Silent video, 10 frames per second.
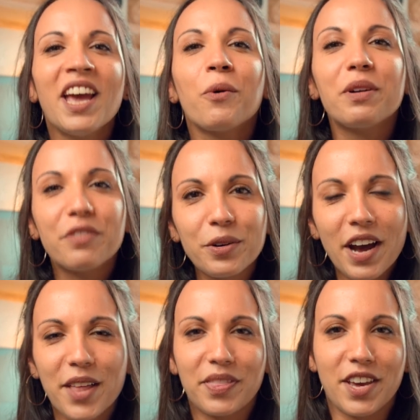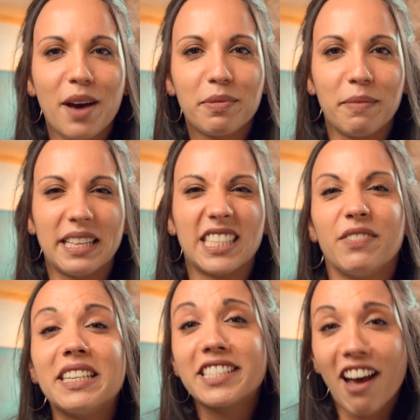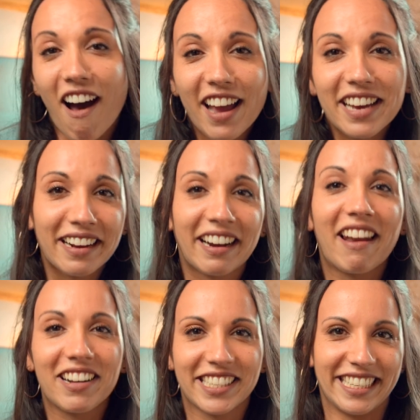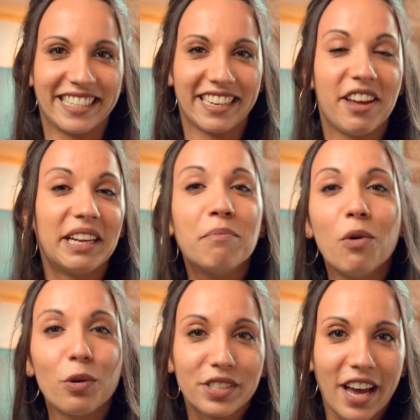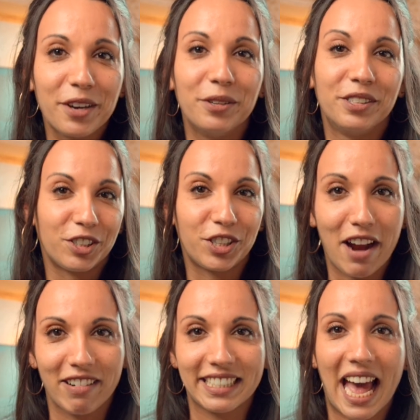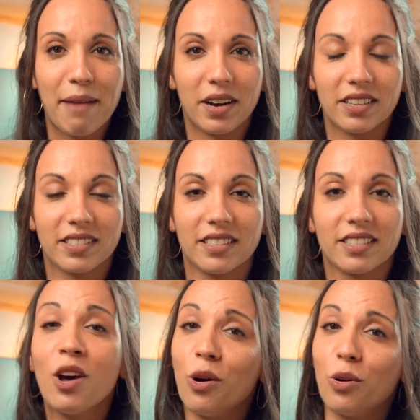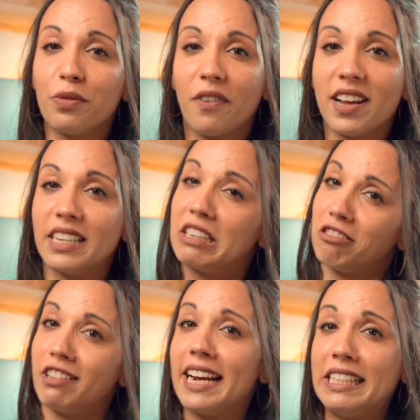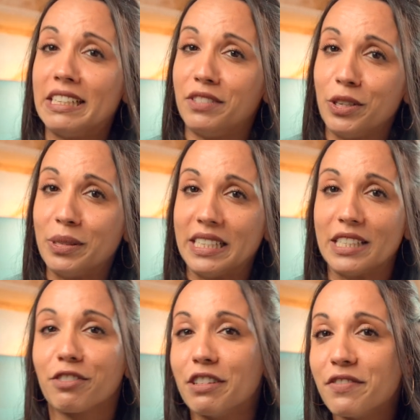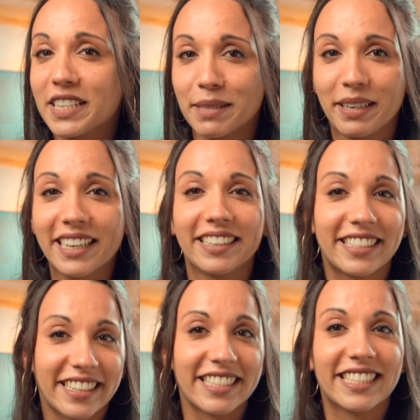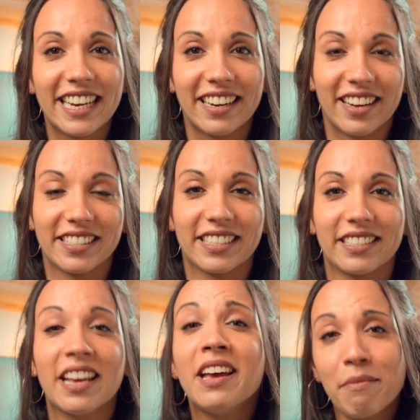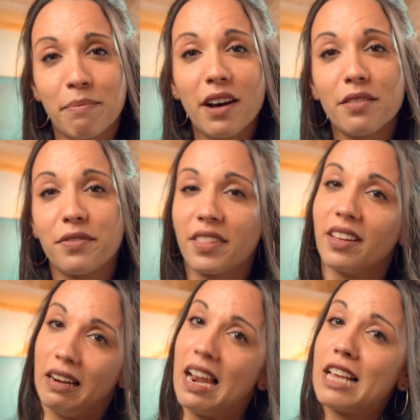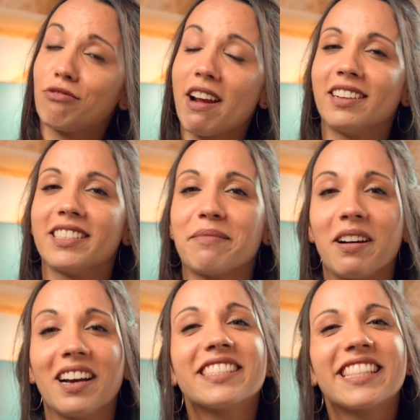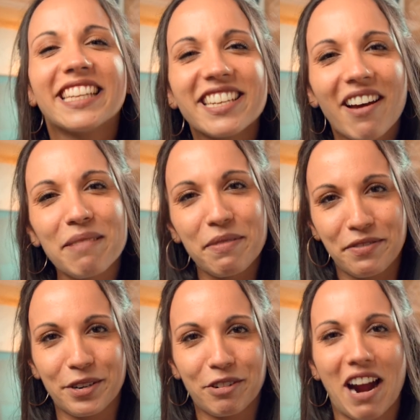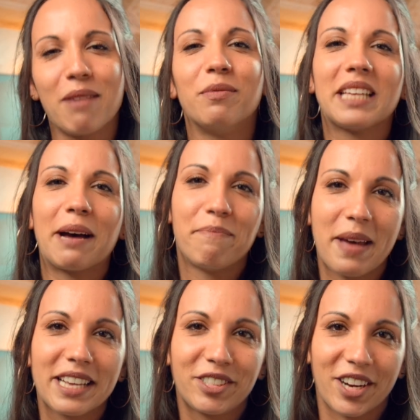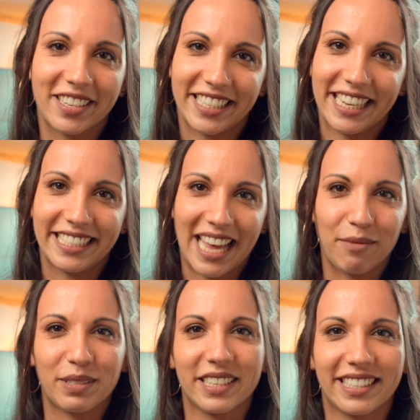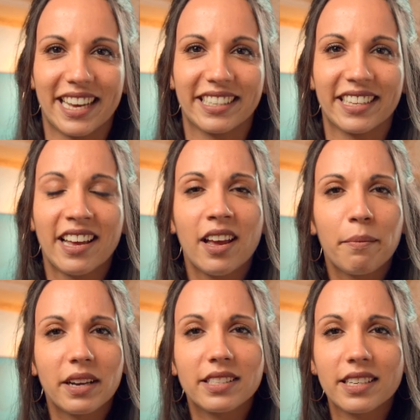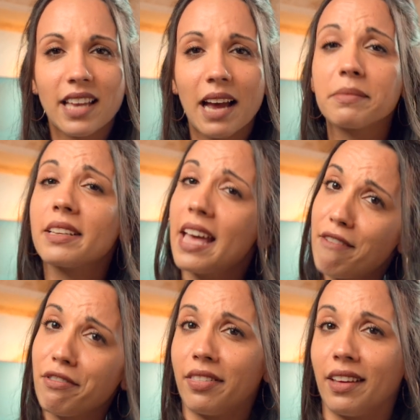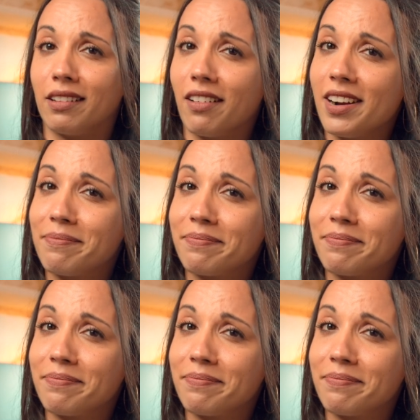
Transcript: We've all heard the urban myths of entire classes learning Morse code to share exam answers, or finding creative uses for invisible ink to conceal answers. But for the less reckless among us, the night before cram was our best chance at exam success. Because exams are everything, right?